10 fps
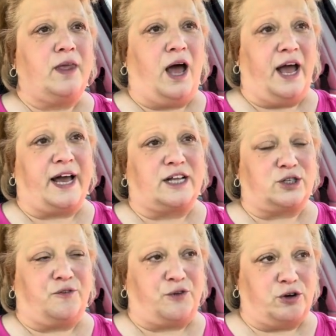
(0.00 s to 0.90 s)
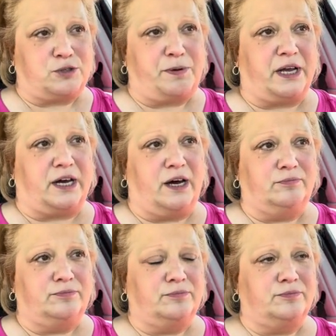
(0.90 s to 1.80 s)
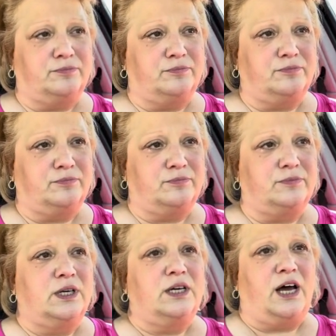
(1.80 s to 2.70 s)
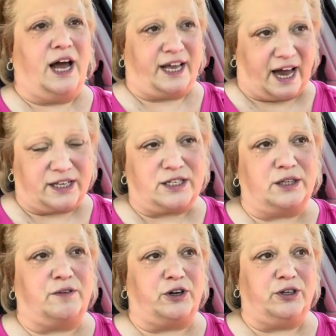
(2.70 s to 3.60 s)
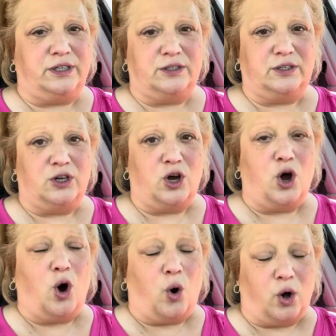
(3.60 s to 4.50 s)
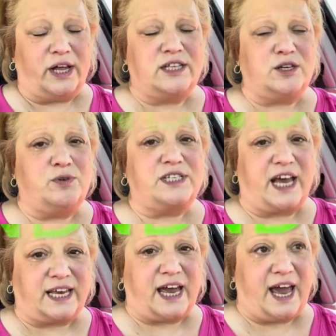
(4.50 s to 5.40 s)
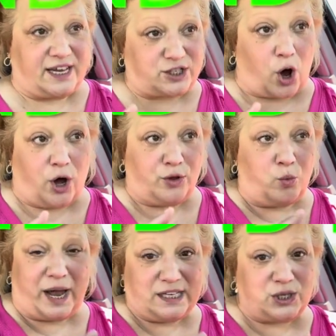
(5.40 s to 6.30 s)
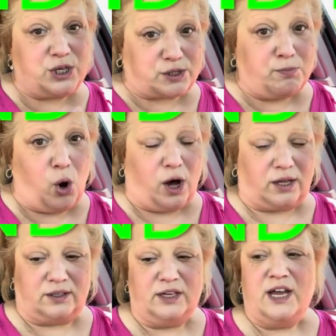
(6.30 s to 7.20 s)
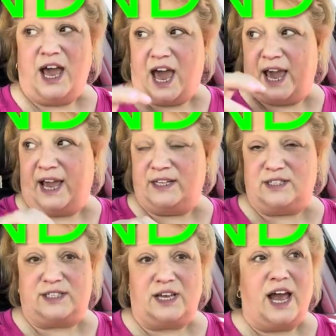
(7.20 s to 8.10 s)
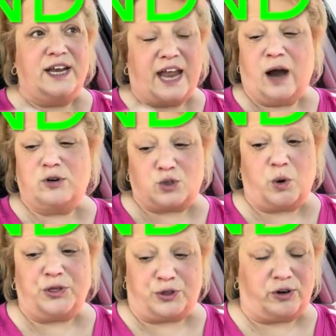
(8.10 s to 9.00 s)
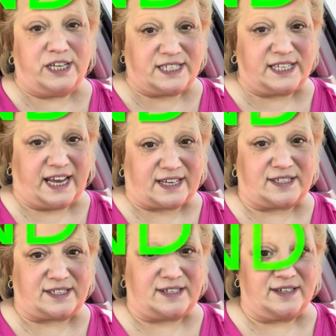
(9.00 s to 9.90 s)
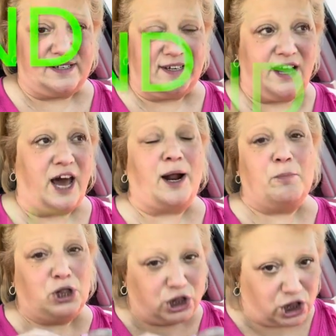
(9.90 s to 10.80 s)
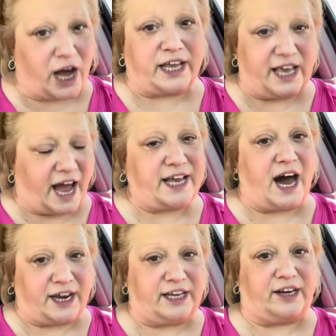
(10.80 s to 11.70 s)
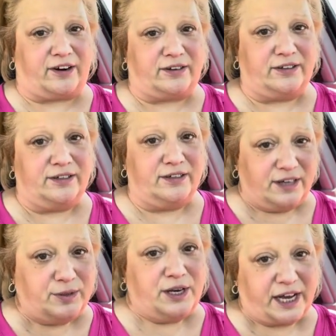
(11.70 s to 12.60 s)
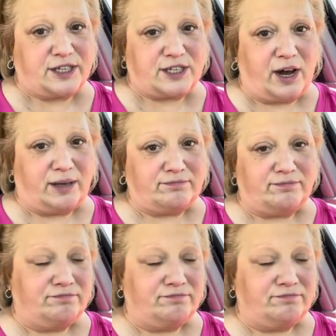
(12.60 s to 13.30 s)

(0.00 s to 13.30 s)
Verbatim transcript: I got to the first pickup. I got it delivered. All I did was get gas on the way to this mall. And now it's 136. And I'm lucky I got here in the nick of time.